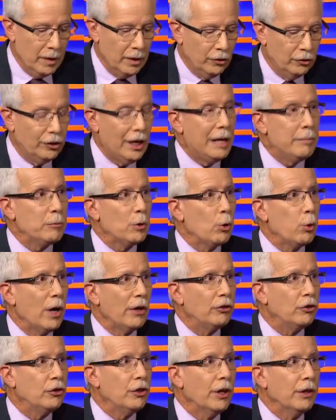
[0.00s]
same
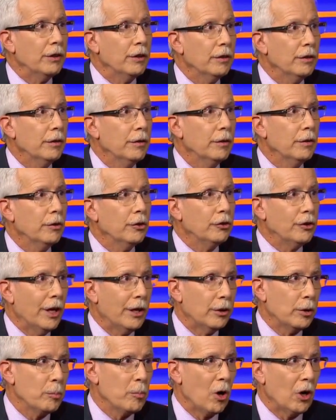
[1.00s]
question,
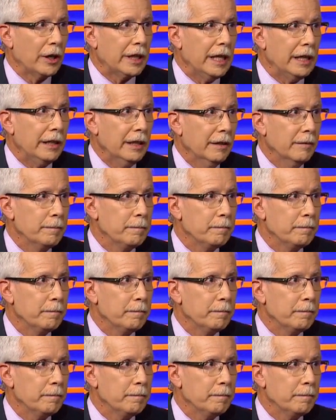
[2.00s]
Senator Markey.